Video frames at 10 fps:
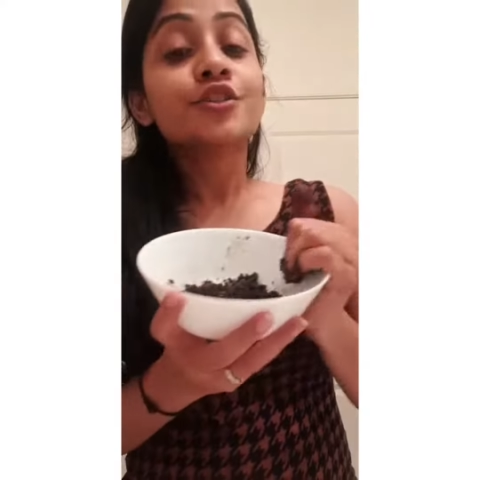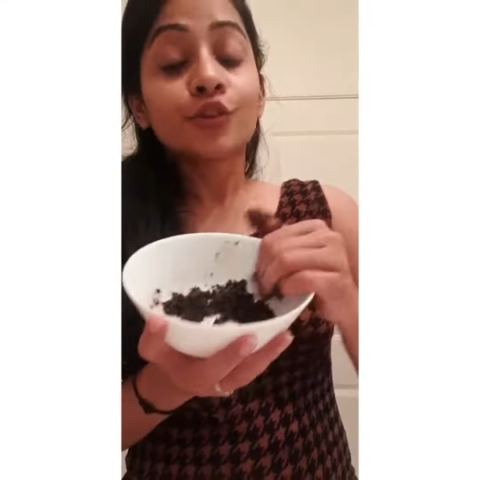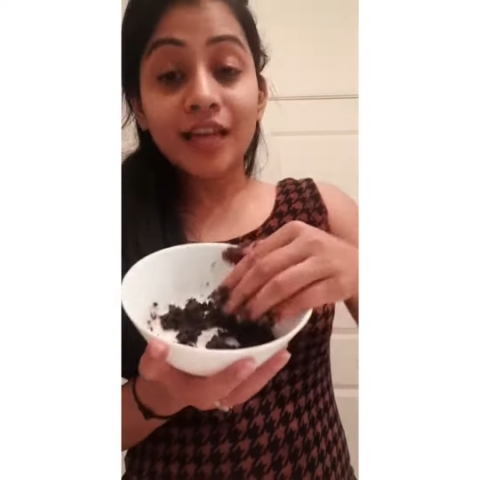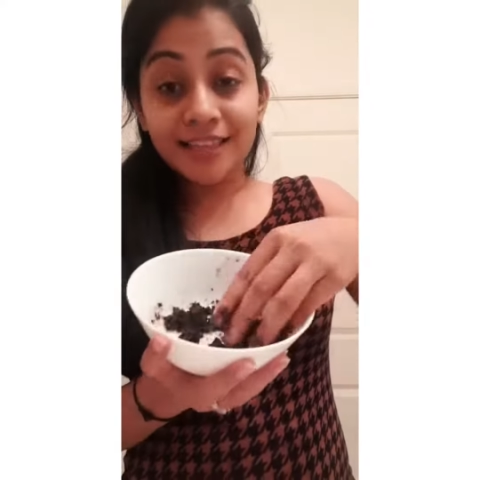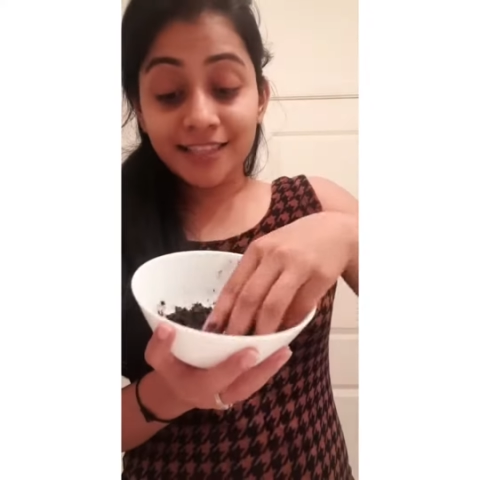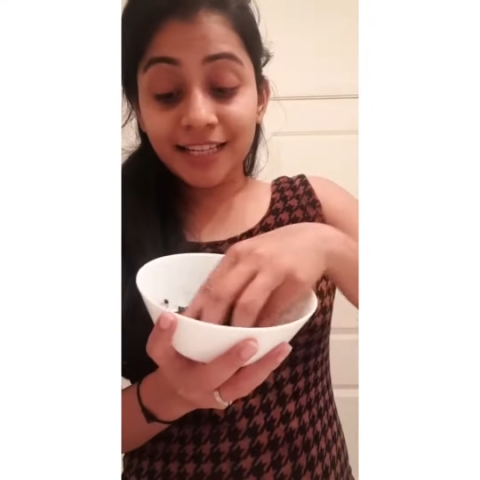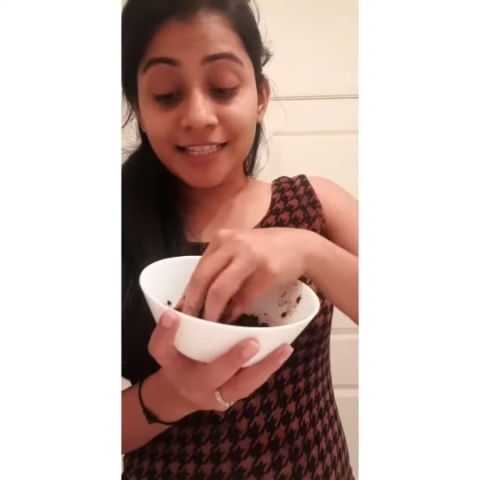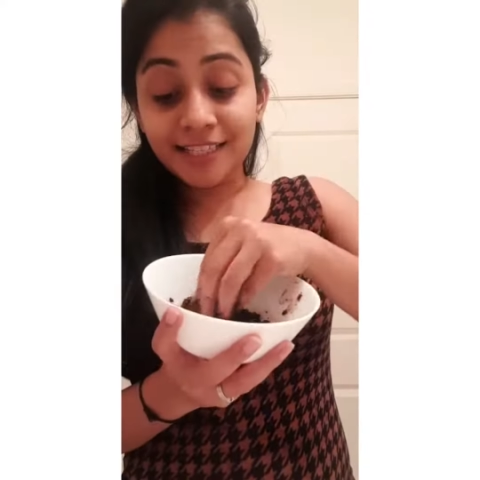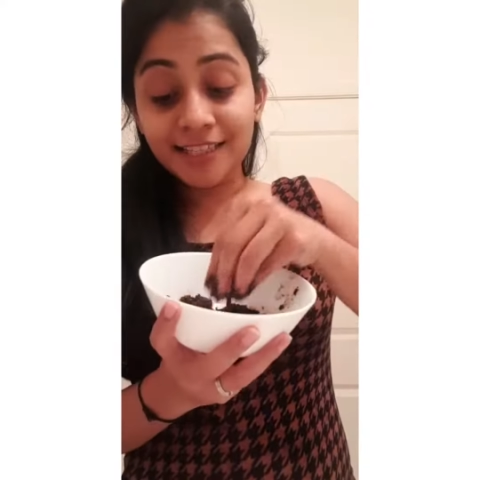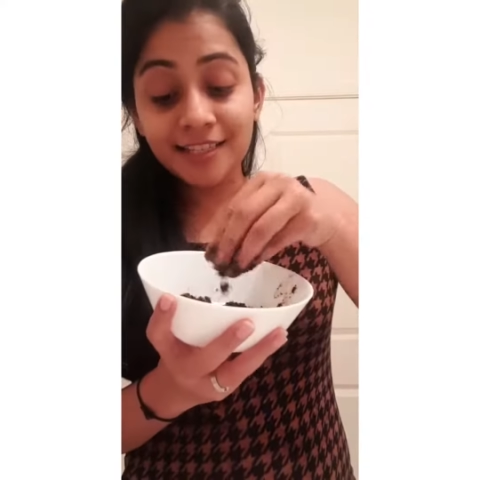So that's the
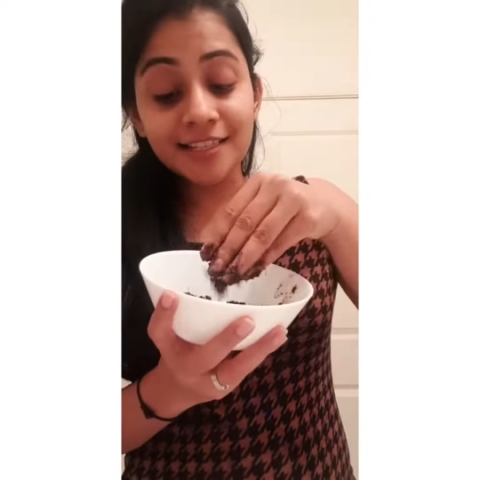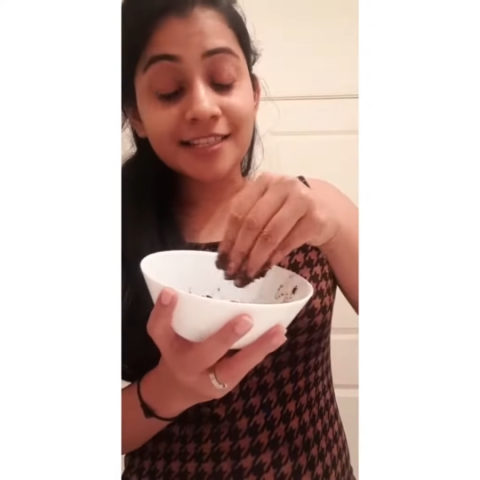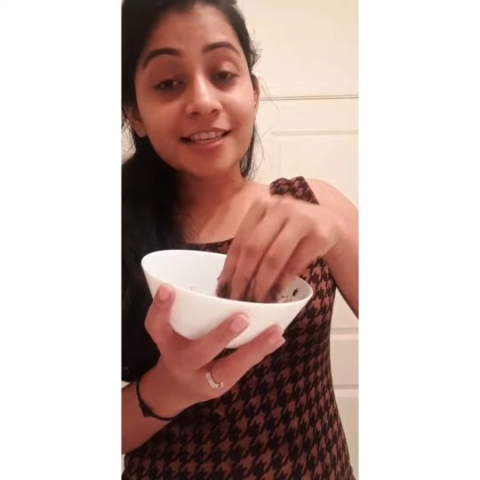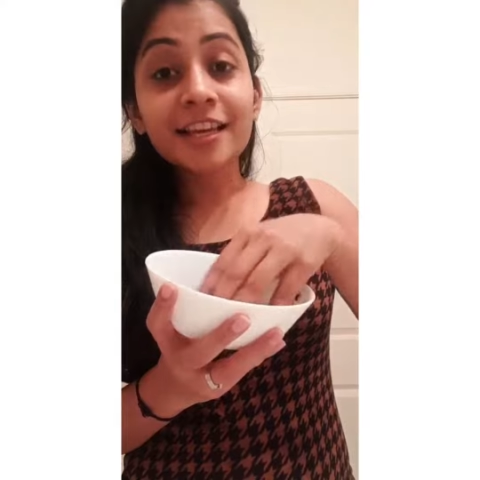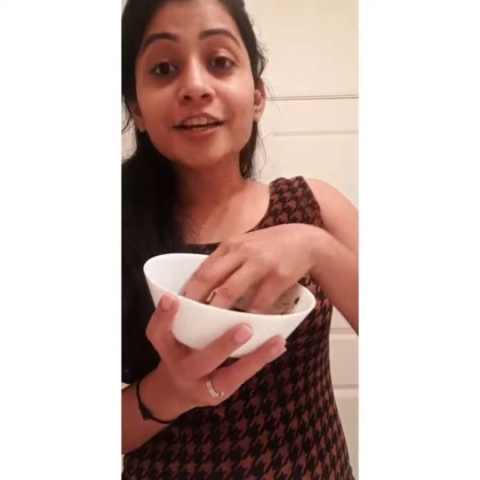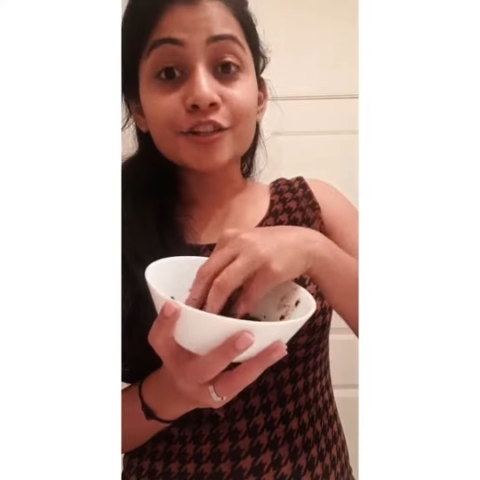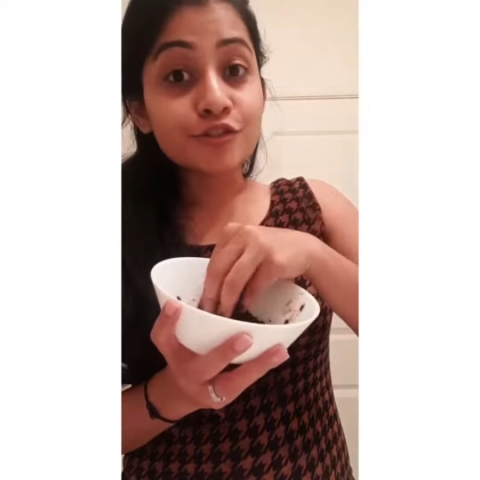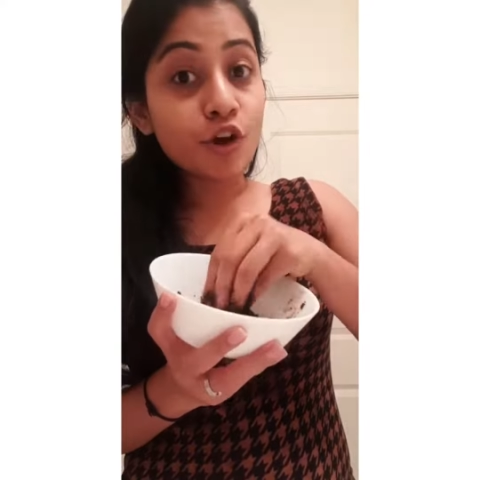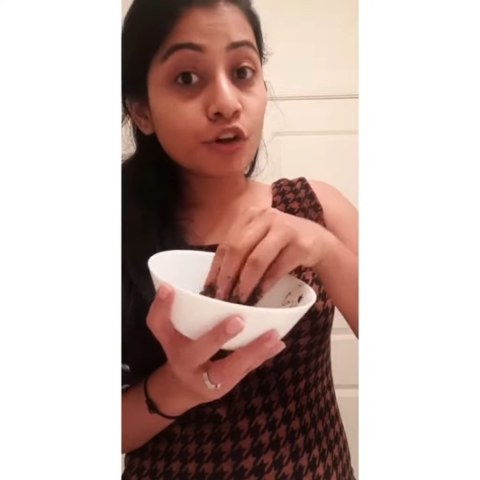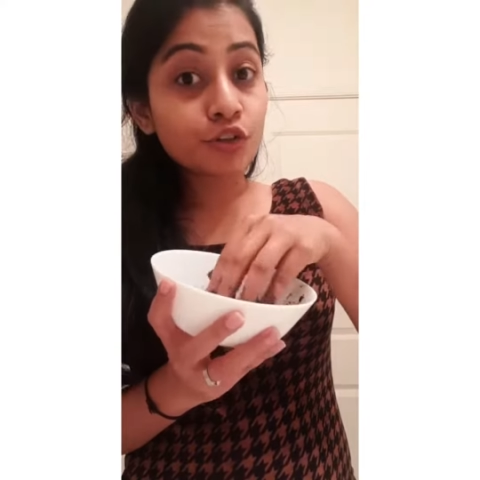consistency. It
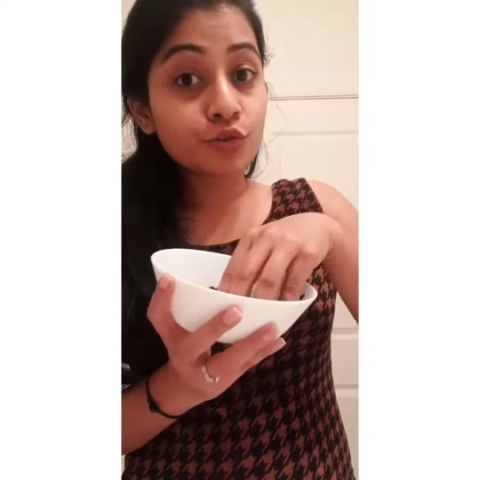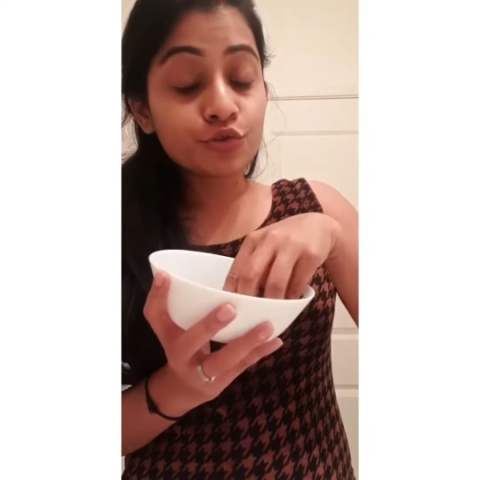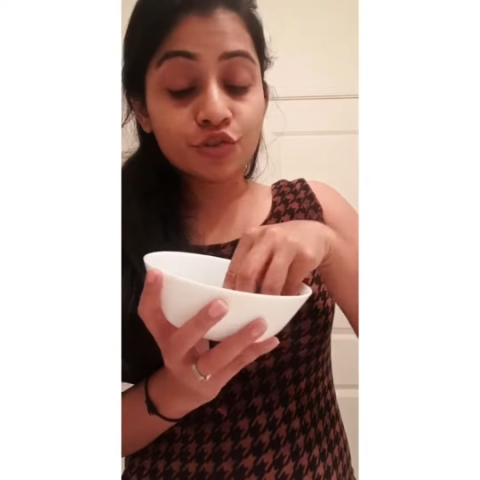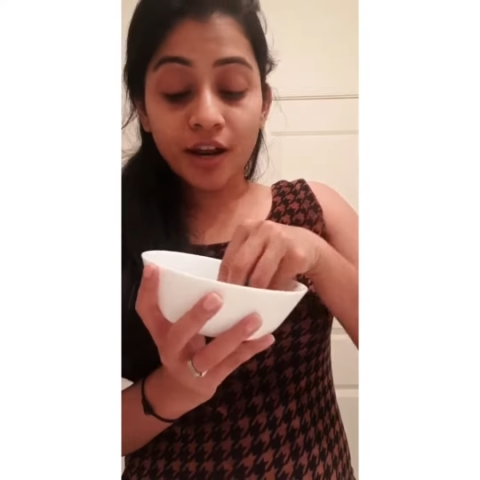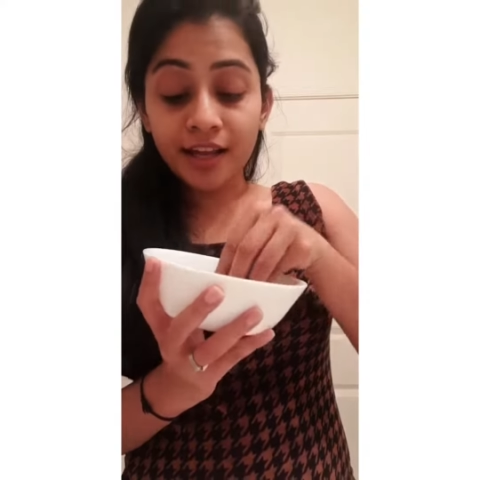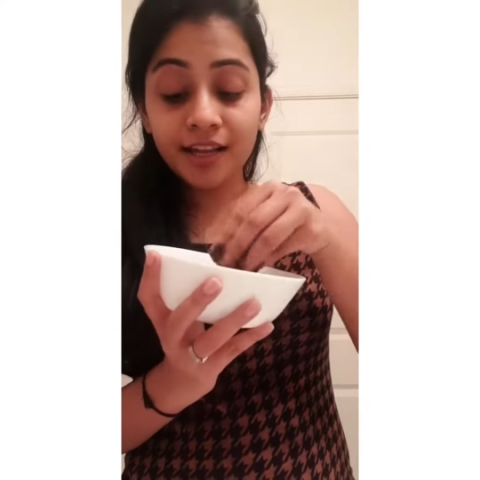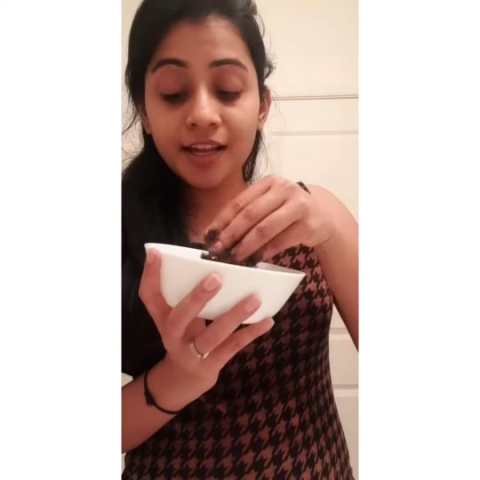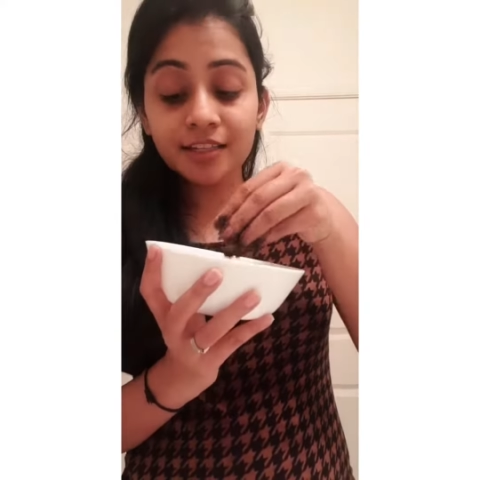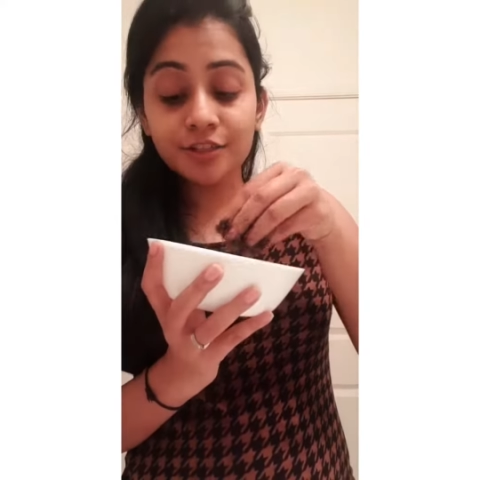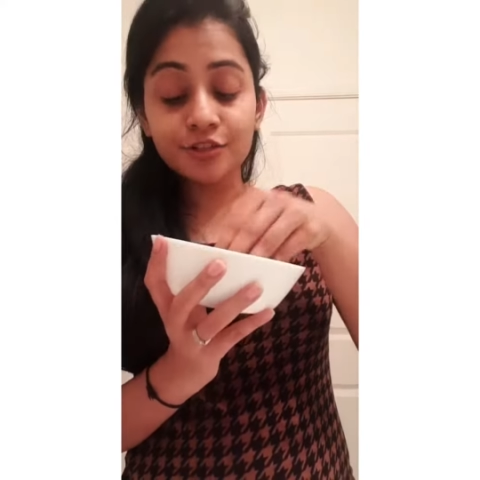is not too dry
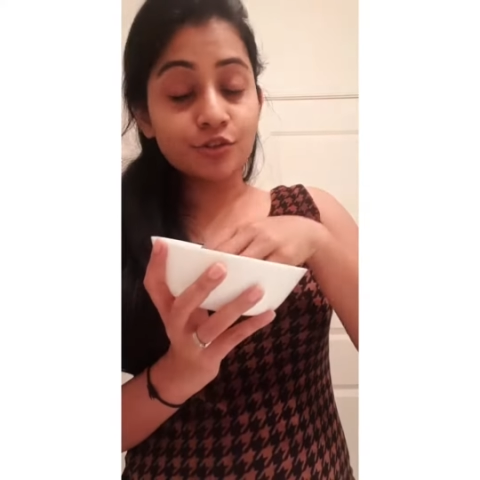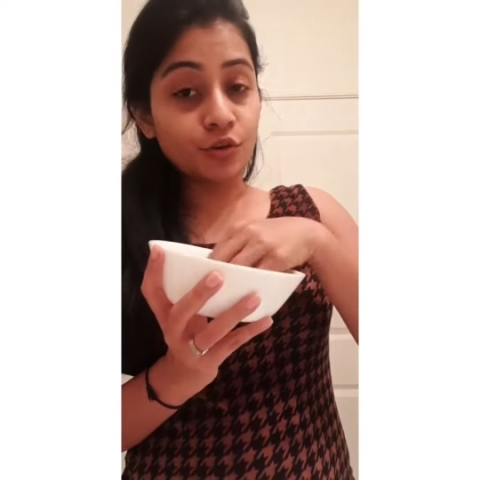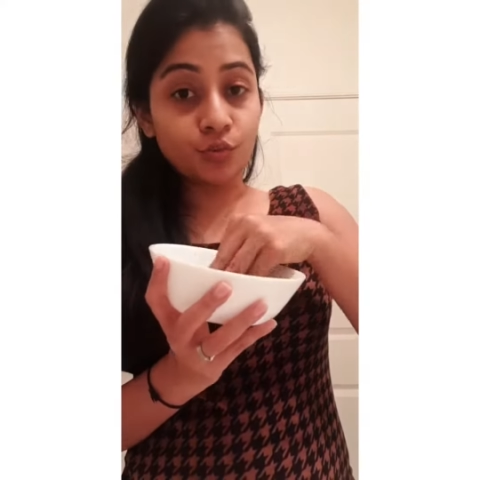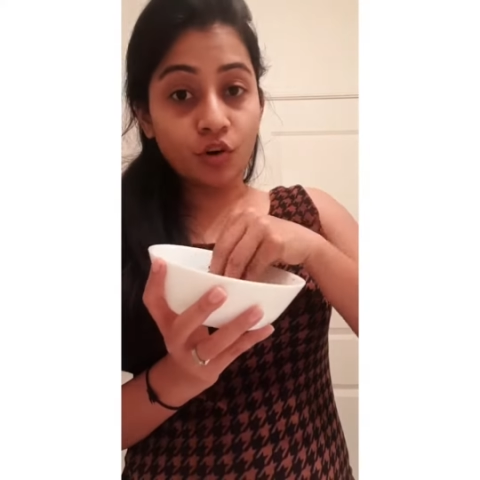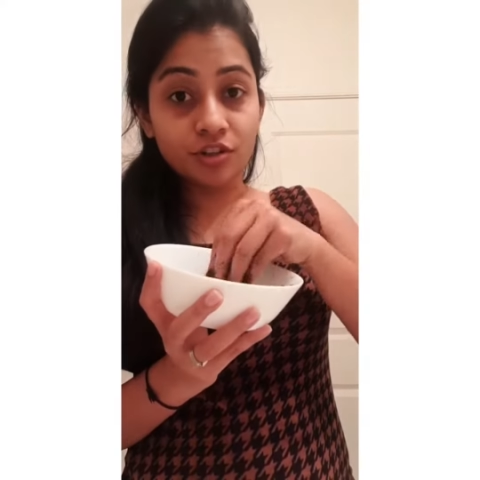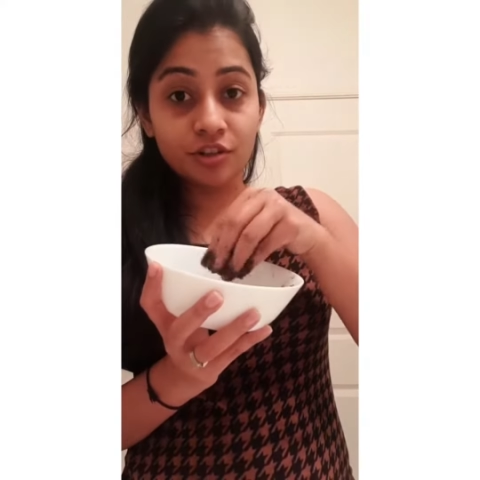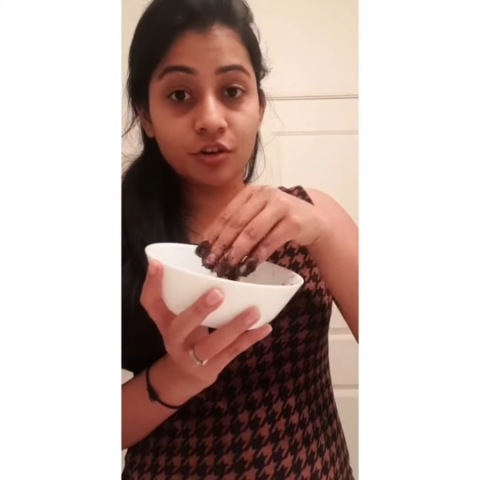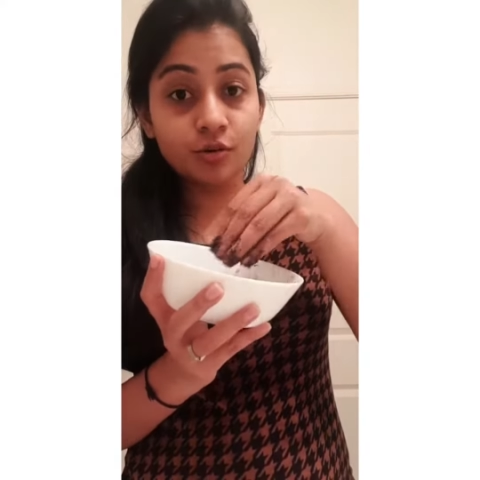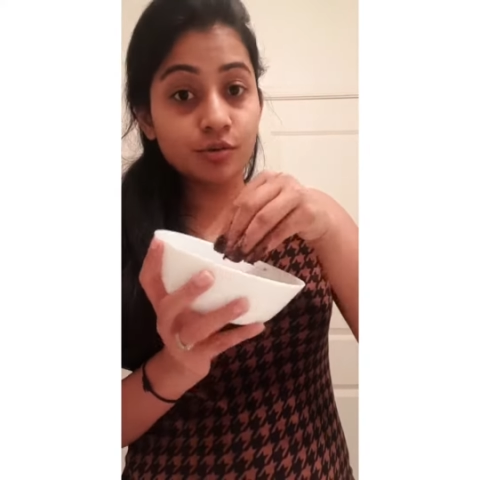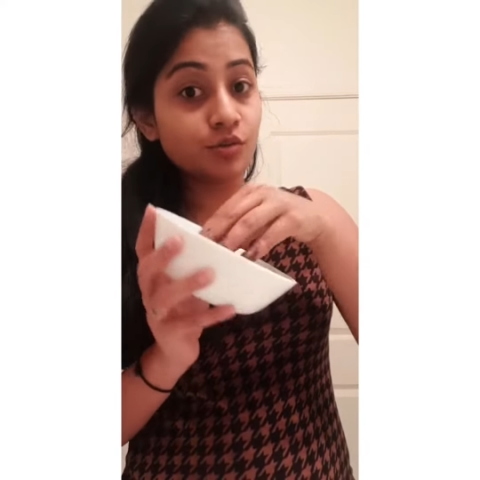and it is not watery
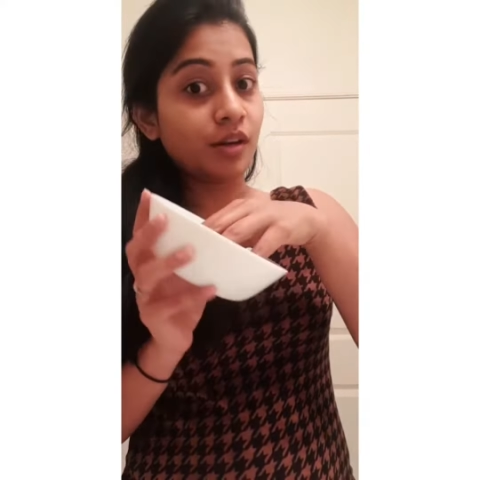also,